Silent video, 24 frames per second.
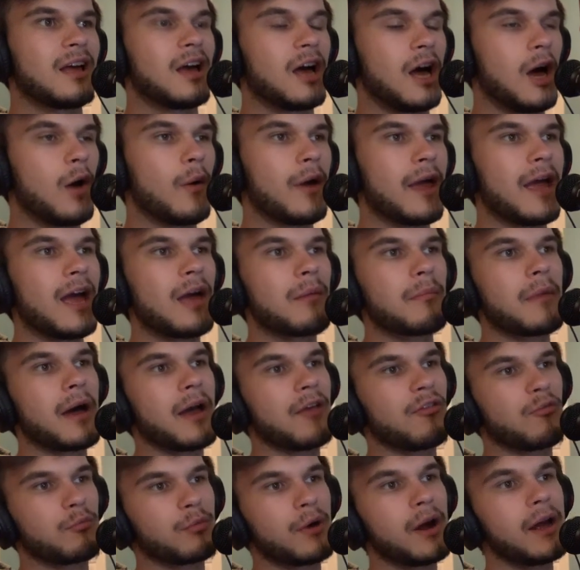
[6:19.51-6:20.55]
Oh, and my
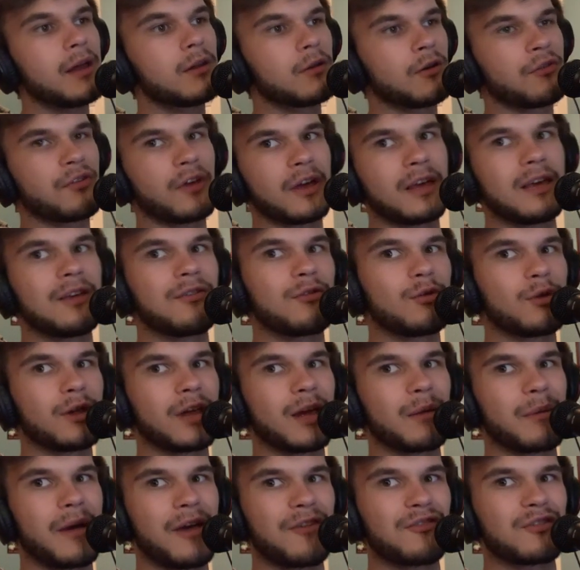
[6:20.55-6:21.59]
sprite looks like he's holding
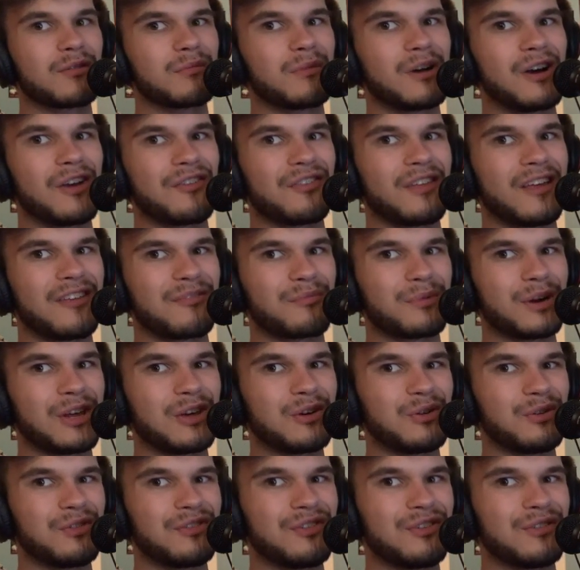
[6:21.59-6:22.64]
a Master Ball, so that's pretty
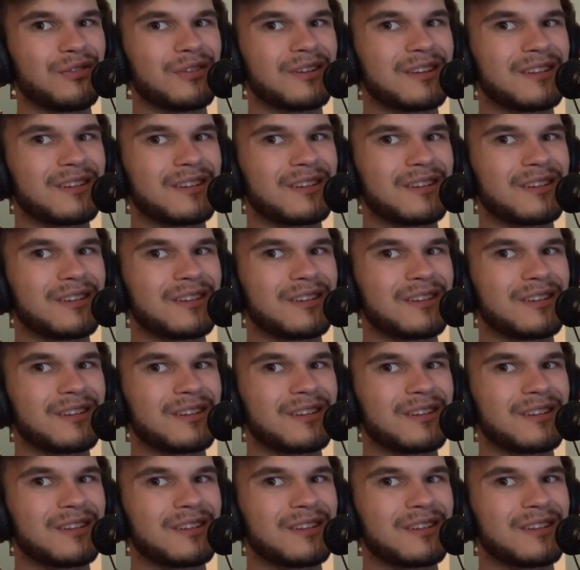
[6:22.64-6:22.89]
cool too.